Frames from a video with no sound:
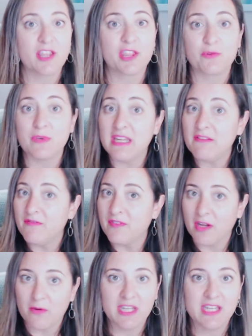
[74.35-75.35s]
three
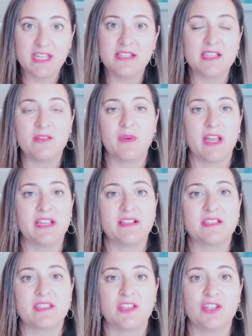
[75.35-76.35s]
very easy
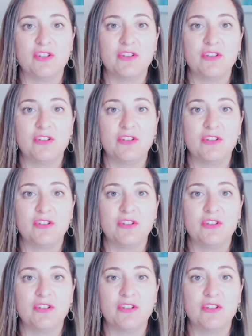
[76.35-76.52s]
ways that you